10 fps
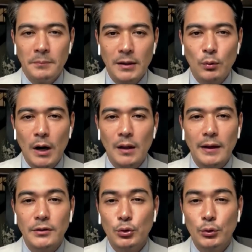
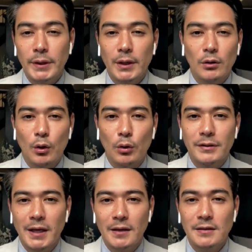Meanwhile, a
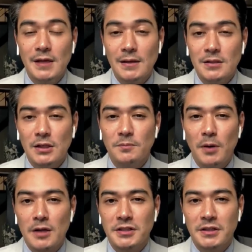2-year-old kid tested
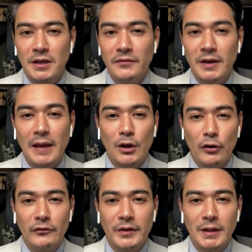positive in a
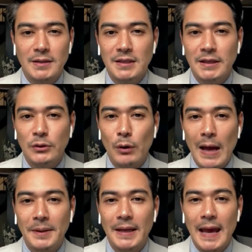COVID-19
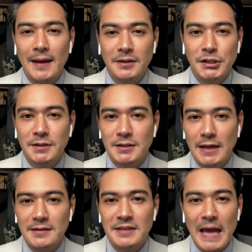rapid antigen
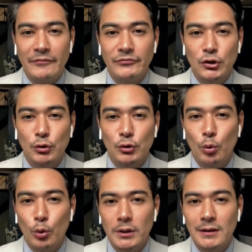test after
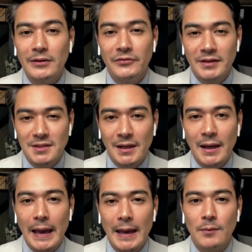reportedly
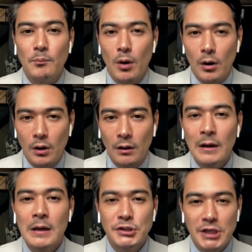visiting a mall.
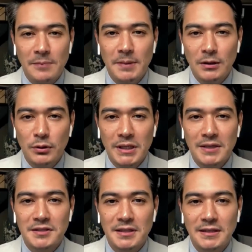JP
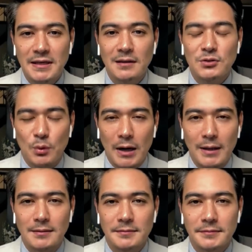Nunez details why.